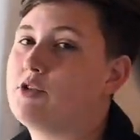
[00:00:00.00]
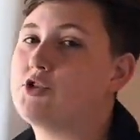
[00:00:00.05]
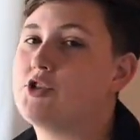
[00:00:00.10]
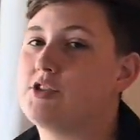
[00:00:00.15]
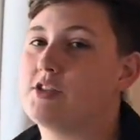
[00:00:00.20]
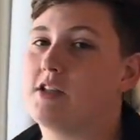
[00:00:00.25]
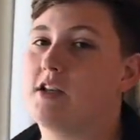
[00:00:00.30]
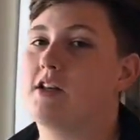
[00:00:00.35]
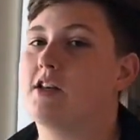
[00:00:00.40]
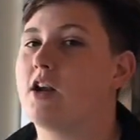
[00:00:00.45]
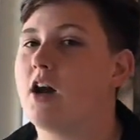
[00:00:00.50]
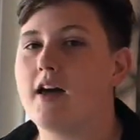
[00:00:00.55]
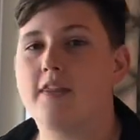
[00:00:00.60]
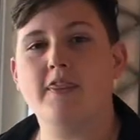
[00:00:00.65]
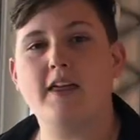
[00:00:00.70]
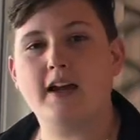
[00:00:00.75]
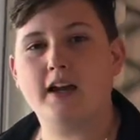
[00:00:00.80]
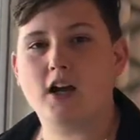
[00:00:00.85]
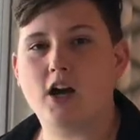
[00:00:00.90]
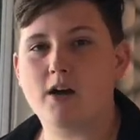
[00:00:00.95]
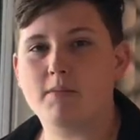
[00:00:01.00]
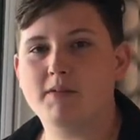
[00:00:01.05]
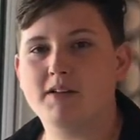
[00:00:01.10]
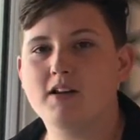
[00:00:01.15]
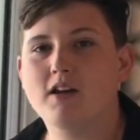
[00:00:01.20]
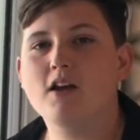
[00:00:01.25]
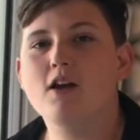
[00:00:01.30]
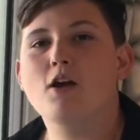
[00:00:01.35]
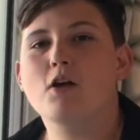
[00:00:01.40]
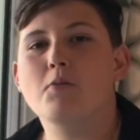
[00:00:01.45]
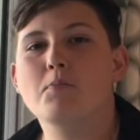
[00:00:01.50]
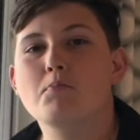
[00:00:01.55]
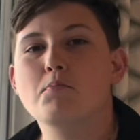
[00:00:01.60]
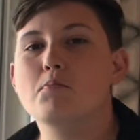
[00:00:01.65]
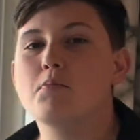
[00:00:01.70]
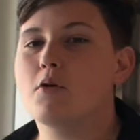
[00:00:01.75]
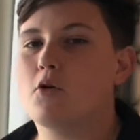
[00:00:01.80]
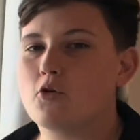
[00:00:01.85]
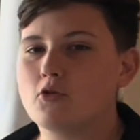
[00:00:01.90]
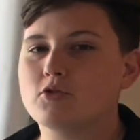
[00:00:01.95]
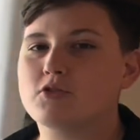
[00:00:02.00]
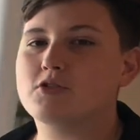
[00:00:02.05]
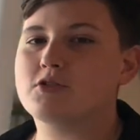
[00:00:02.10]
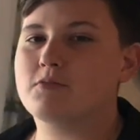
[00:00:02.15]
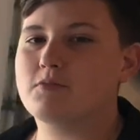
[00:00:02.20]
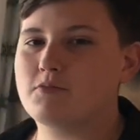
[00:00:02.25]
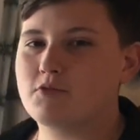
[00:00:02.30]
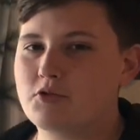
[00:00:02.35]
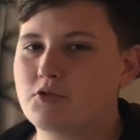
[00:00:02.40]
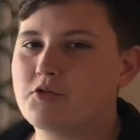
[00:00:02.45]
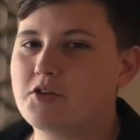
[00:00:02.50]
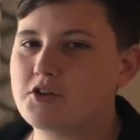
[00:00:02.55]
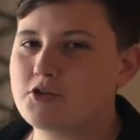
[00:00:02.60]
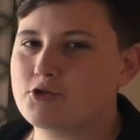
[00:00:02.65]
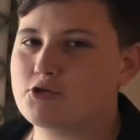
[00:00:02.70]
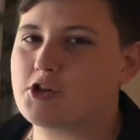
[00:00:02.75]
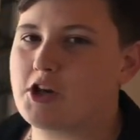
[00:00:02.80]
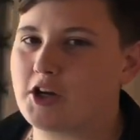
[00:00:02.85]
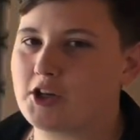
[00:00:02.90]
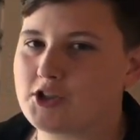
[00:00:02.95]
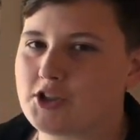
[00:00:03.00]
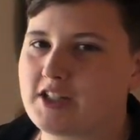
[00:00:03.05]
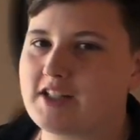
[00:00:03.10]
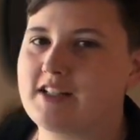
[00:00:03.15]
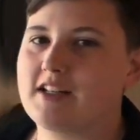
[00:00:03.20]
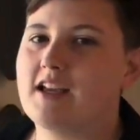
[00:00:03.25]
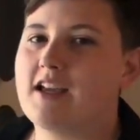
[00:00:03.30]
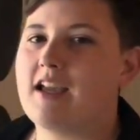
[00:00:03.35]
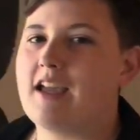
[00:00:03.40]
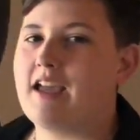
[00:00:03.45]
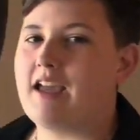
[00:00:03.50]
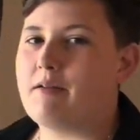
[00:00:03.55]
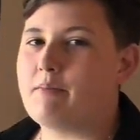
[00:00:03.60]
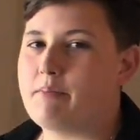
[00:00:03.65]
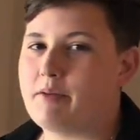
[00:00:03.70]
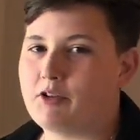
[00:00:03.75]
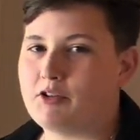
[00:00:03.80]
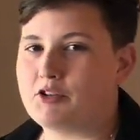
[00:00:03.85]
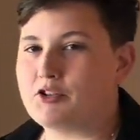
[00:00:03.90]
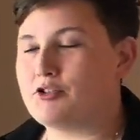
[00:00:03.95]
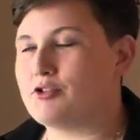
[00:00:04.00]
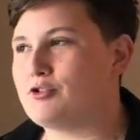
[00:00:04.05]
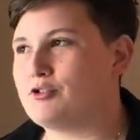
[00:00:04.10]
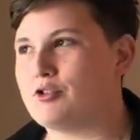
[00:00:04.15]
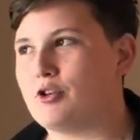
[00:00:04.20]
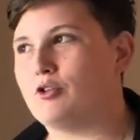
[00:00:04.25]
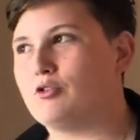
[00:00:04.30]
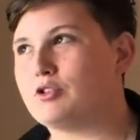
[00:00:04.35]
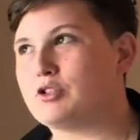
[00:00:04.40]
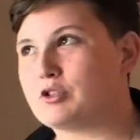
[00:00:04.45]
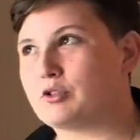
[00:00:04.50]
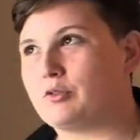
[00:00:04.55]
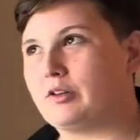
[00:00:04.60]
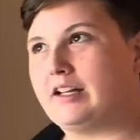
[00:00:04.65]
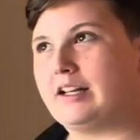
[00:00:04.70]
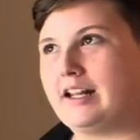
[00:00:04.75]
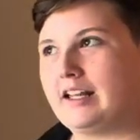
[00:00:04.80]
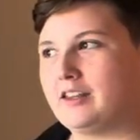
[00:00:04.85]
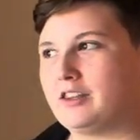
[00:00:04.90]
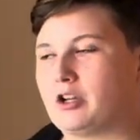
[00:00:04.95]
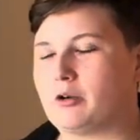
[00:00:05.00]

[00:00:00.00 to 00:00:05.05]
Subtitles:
is not that common. Most new construction builders don't screen in their